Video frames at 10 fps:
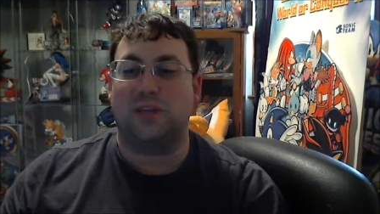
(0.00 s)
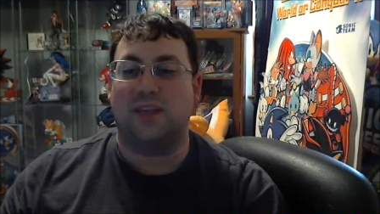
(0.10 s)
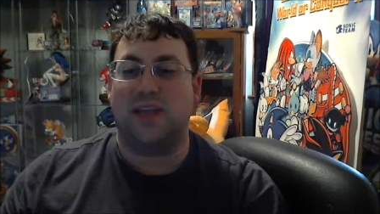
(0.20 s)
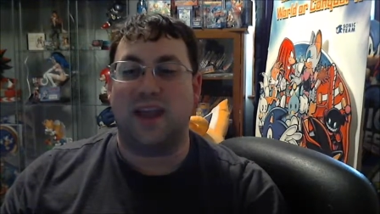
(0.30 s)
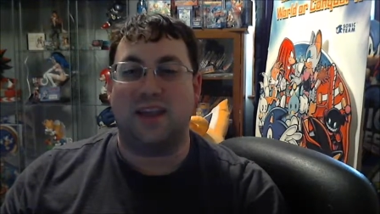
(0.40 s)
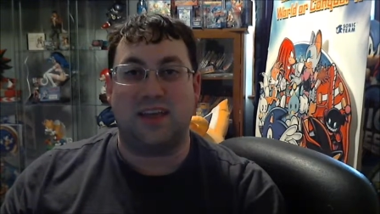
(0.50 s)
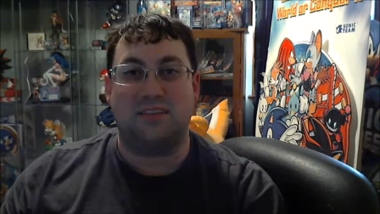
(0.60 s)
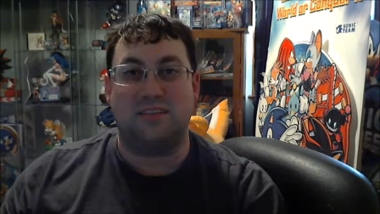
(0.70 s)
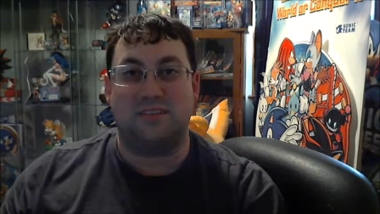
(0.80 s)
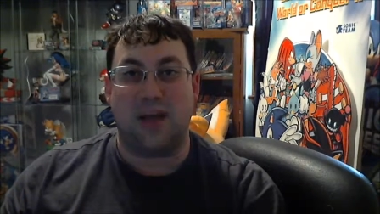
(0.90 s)
he had a lot
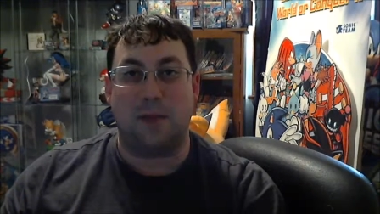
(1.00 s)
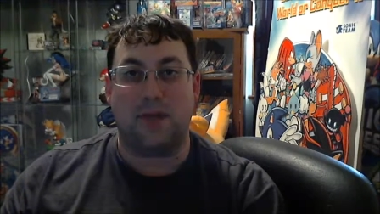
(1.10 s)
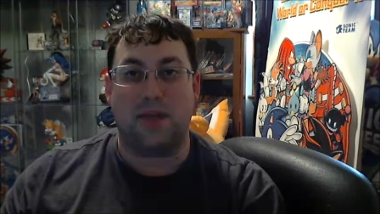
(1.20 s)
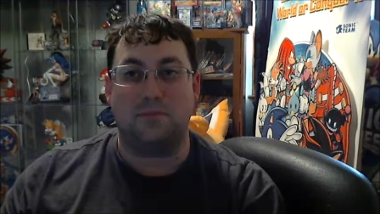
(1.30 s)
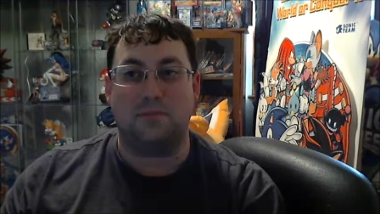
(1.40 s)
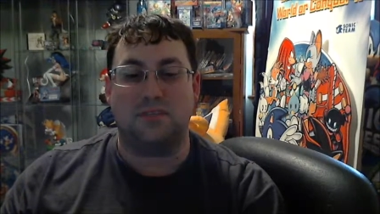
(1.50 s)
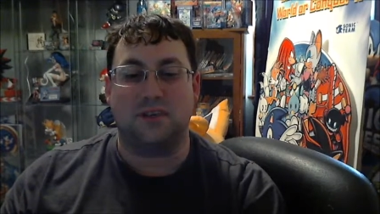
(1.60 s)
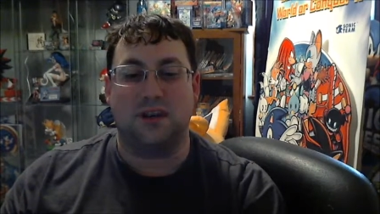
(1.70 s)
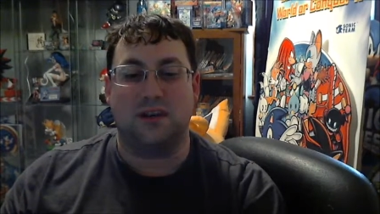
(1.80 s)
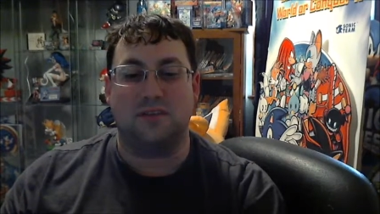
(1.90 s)
of the top games
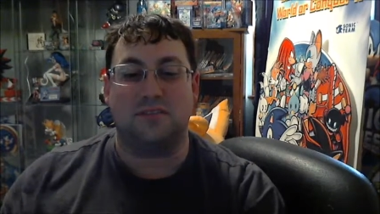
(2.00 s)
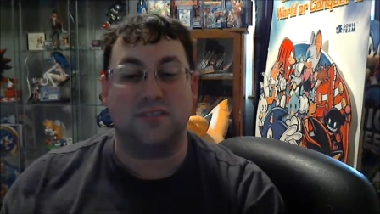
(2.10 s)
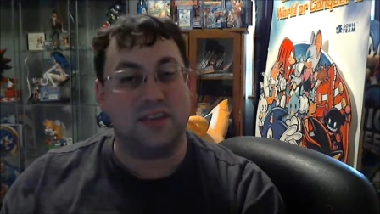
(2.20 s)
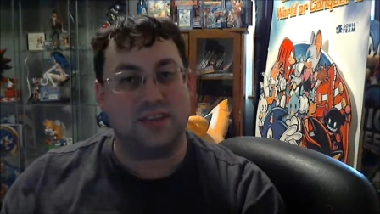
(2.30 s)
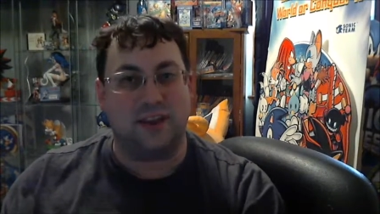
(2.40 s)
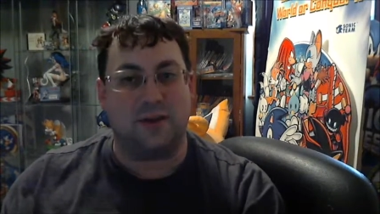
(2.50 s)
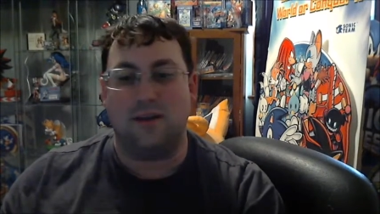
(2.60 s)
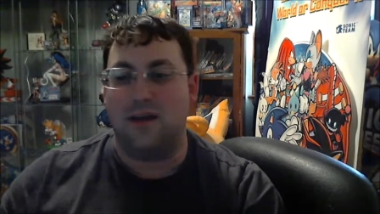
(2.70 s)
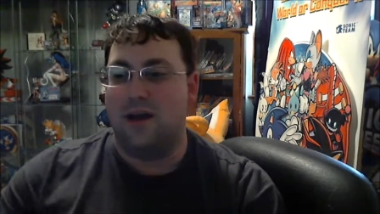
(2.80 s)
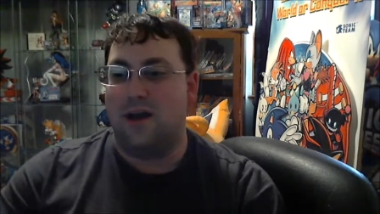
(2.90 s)
uh, sitting there
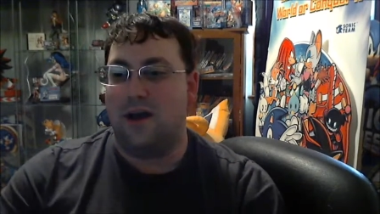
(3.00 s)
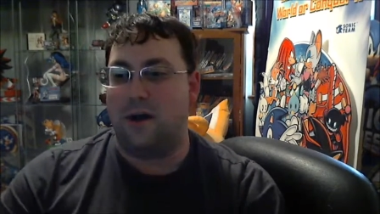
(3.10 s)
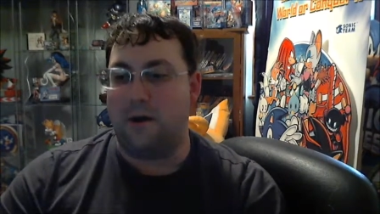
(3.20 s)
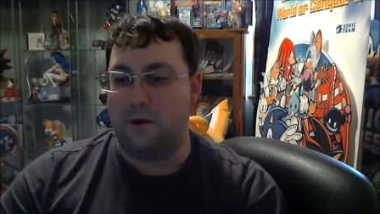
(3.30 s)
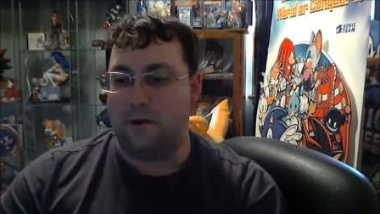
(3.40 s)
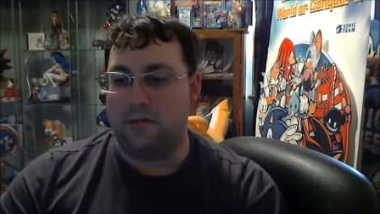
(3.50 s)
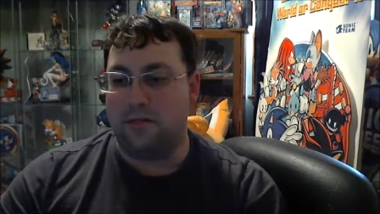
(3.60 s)
uh,